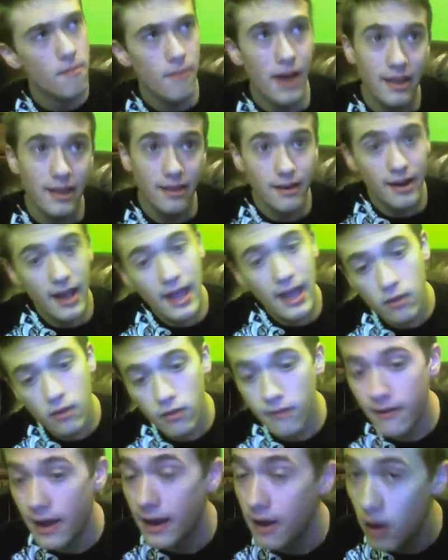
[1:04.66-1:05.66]
hold
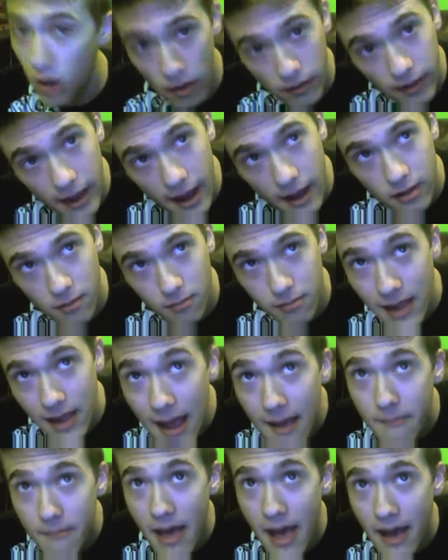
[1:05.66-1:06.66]
down the
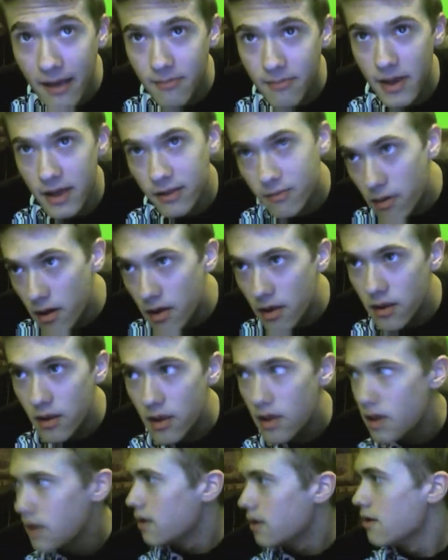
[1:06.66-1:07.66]
backspace
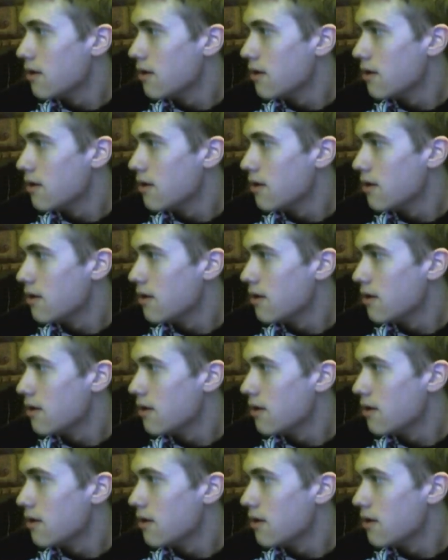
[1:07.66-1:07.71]
button.